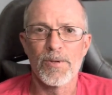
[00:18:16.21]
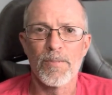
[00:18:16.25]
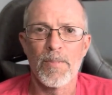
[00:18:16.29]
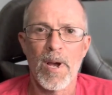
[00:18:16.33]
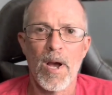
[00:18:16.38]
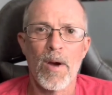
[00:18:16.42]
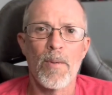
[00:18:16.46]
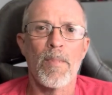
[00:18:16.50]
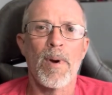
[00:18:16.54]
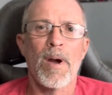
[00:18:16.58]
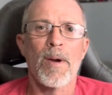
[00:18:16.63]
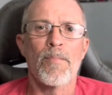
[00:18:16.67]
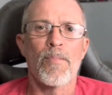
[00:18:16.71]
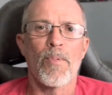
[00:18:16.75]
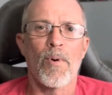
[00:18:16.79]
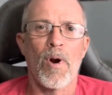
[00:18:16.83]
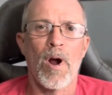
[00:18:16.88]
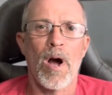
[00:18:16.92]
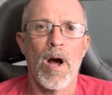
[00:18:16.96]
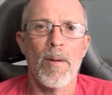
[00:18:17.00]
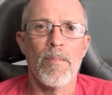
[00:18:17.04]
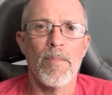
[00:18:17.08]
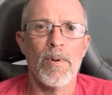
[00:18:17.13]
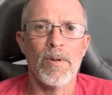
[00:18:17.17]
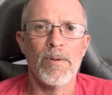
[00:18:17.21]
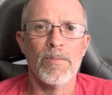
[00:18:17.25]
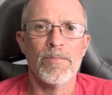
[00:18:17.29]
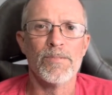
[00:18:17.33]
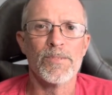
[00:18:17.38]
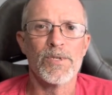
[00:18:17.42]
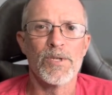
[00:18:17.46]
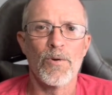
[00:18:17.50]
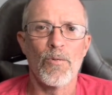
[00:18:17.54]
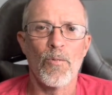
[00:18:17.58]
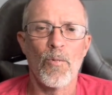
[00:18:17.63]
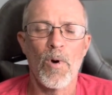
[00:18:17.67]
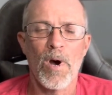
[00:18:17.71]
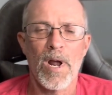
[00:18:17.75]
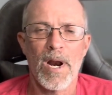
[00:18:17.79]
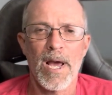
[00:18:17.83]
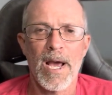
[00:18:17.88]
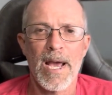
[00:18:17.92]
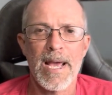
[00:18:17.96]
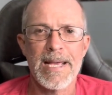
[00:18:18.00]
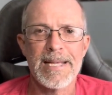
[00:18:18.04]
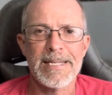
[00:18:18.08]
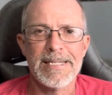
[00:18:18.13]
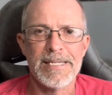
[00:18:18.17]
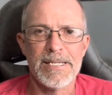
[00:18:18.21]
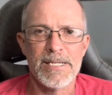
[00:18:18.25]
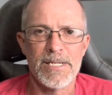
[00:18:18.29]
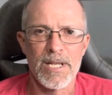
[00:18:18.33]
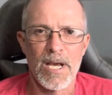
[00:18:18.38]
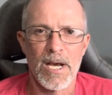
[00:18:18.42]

about my problems and what I had